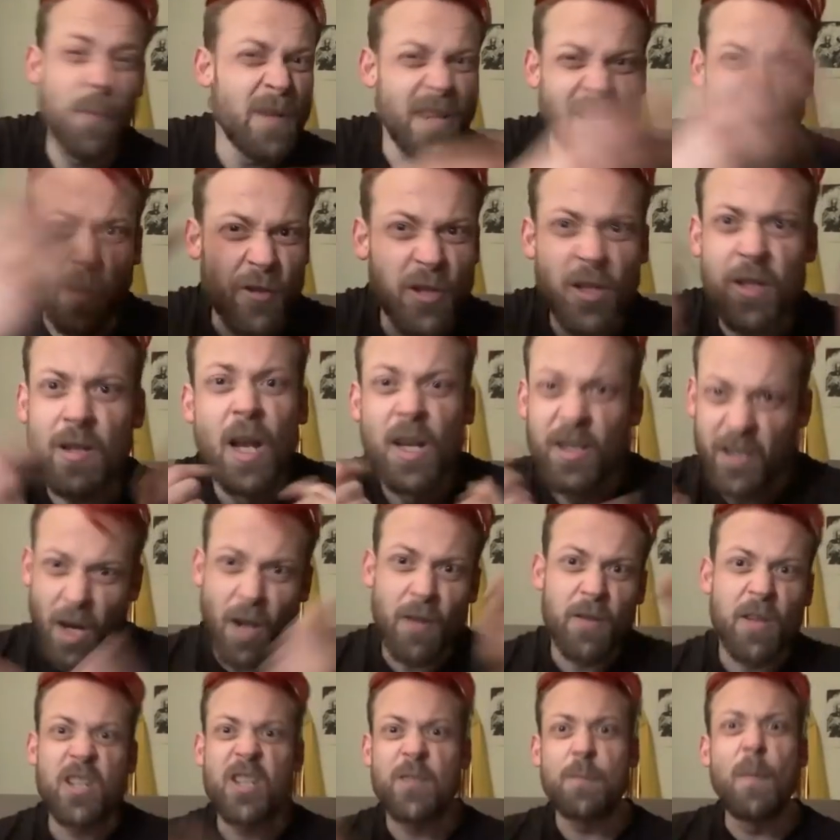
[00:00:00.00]
You know, just
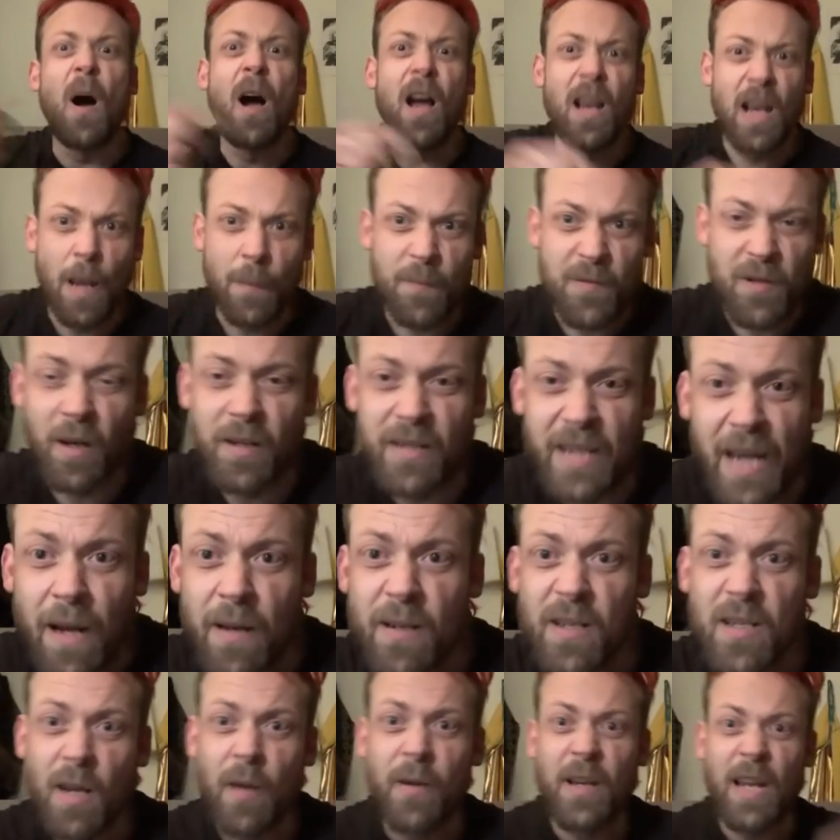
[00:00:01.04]
turn the smile upside down
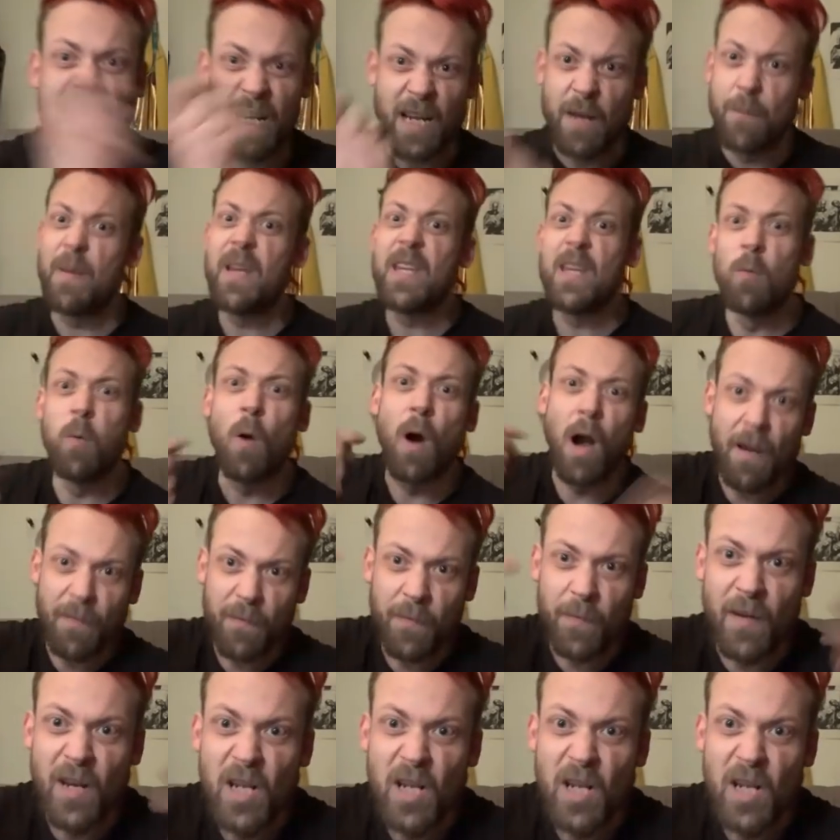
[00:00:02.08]
so that can be your wife with